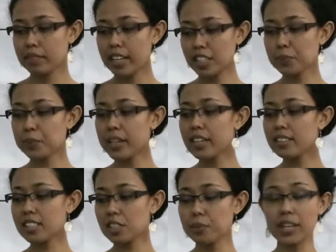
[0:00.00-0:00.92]

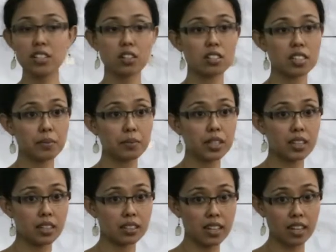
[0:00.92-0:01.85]
experiences based on
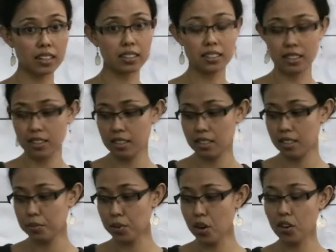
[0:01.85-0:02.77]
similar targeted
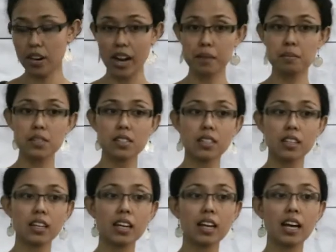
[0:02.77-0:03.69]
programs,
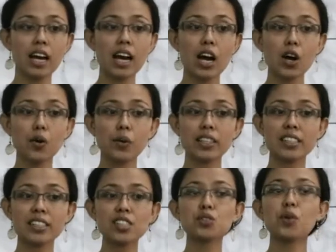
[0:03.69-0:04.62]

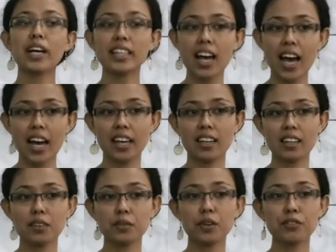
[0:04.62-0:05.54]
which is quite high.
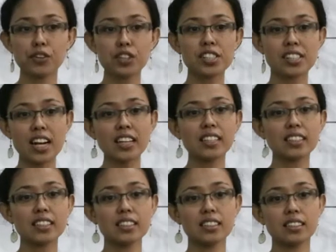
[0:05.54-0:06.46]
Of course,
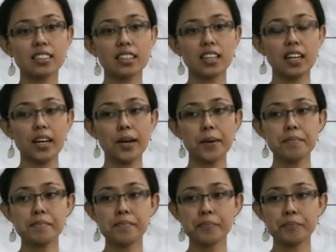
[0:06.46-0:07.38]
targeted
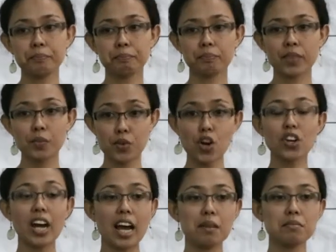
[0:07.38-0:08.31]

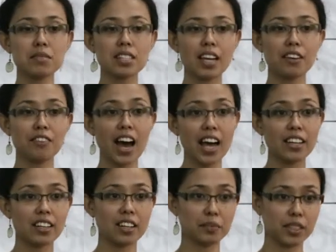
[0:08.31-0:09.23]
programs have
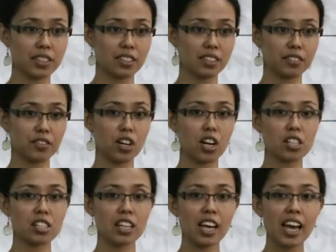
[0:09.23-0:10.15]
higher administrative
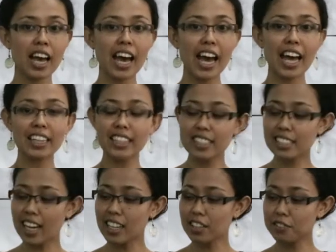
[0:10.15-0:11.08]
costs, and
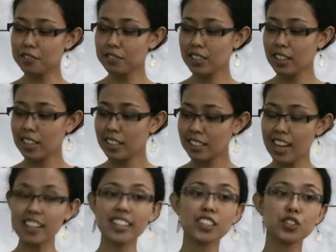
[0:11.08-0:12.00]
this kind of
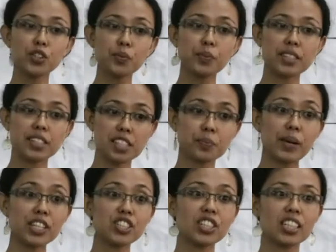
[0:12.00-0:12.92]
target group is
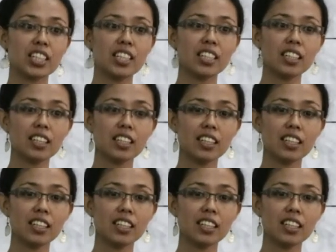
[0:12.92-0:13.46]
especially